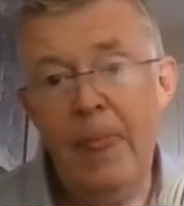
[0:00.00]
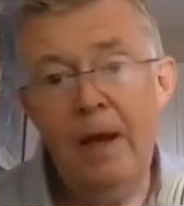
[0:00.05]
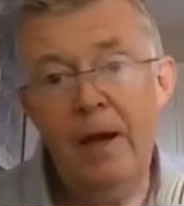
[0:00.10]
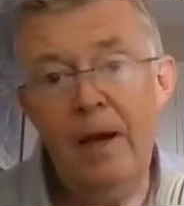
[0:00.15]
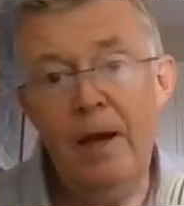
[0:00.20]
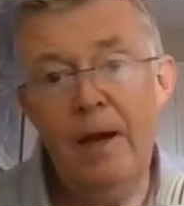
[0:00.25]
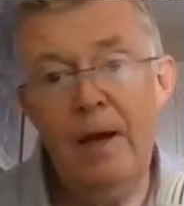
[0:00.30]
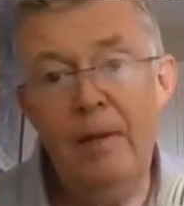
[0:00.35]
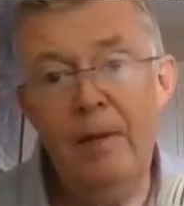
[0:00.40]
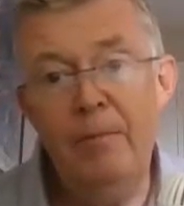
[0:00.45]

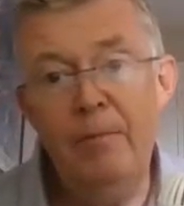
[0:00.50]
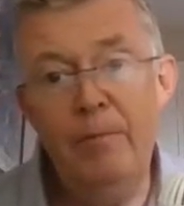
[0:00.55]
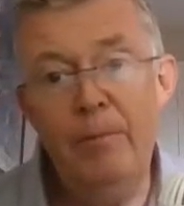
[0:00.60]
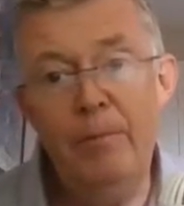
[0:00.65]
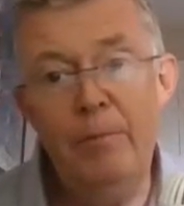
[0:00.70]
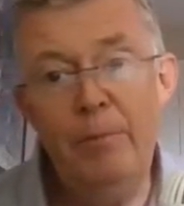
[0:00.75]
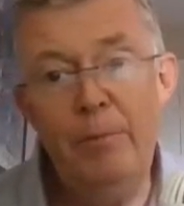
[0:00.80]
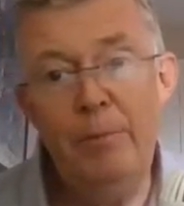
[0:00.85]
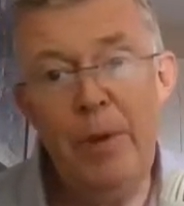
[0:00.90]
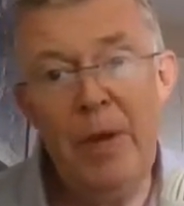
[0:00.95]
are
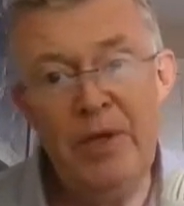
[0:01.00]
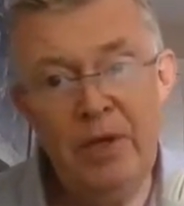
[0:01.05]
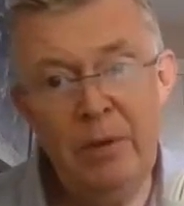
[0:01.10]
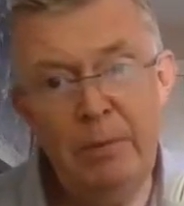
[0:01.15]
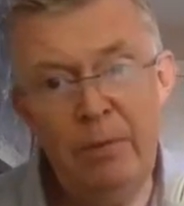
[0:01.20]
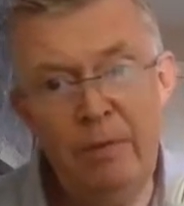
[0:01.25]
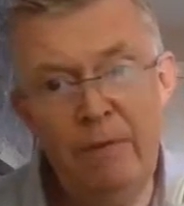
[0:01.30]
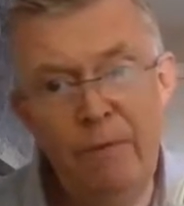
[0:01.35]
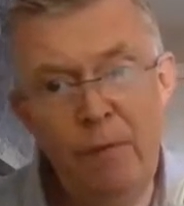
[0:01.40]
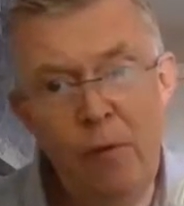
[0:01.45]
better
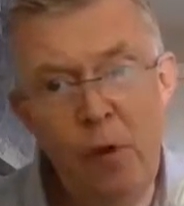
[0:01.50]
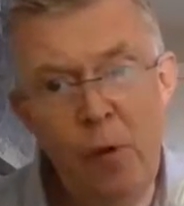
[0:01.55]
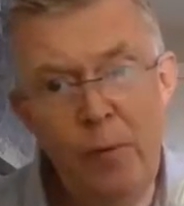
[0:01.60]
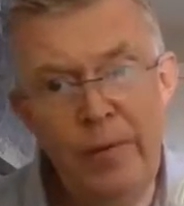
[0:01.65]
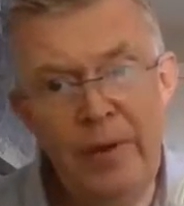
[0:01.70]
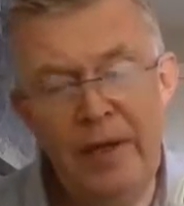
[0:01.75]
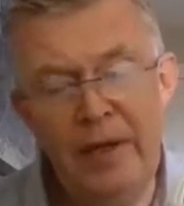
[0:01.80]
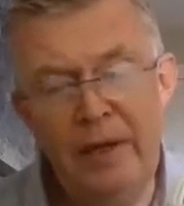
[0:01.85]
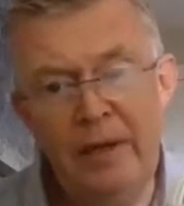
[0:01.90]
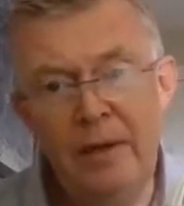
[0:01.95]

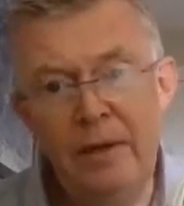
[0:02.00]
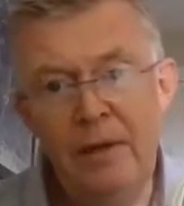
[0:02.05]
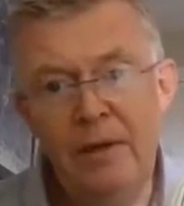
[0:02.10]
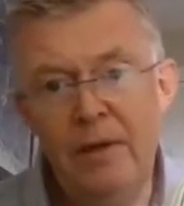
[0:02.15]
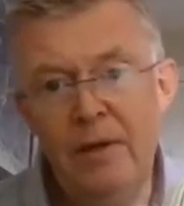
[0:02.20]
performing